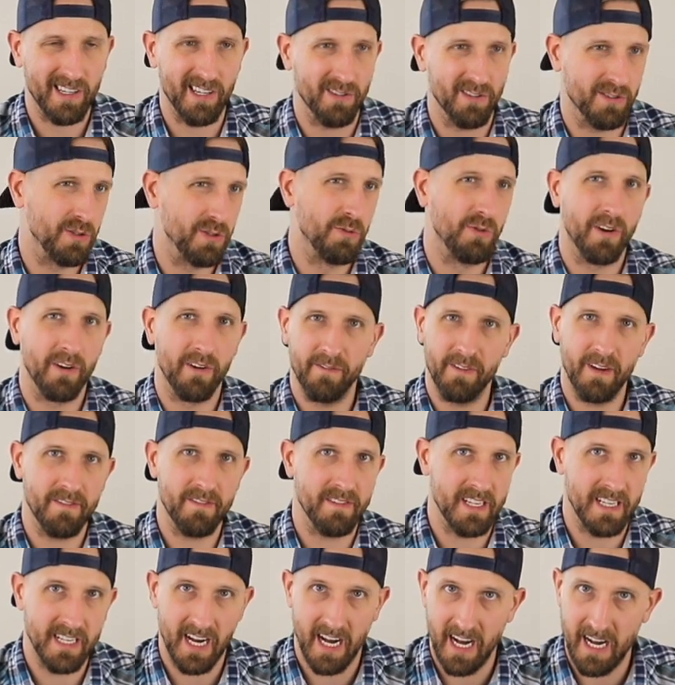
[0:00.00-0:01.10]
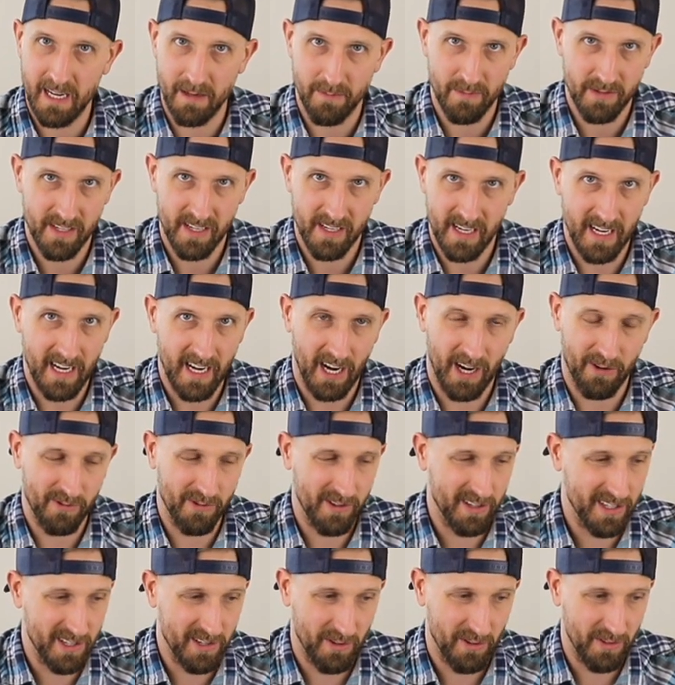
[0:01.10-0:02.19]
you know, 250 times. I
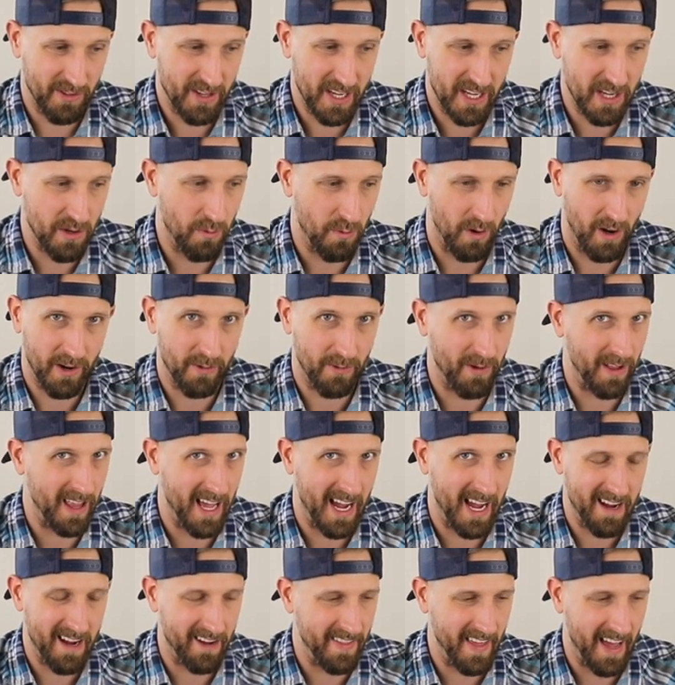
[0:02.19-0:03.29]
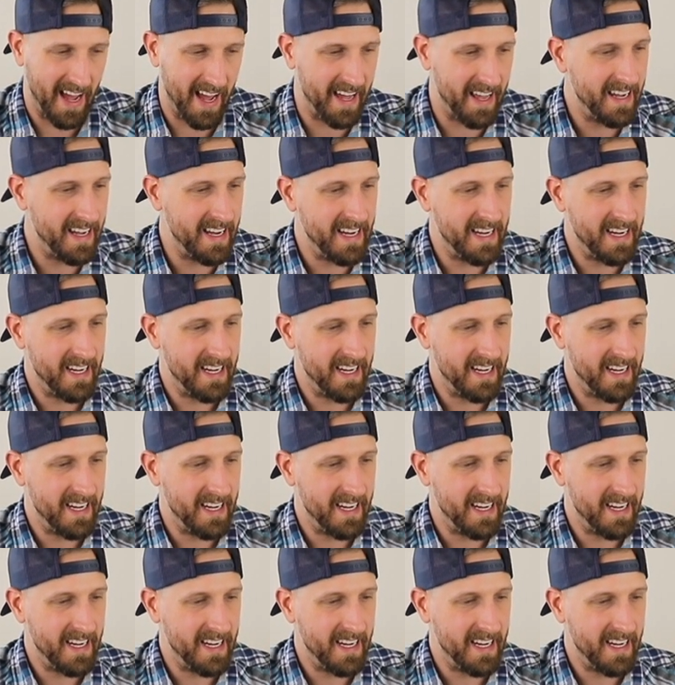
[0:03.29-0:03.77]
really don't think you want to rely on that.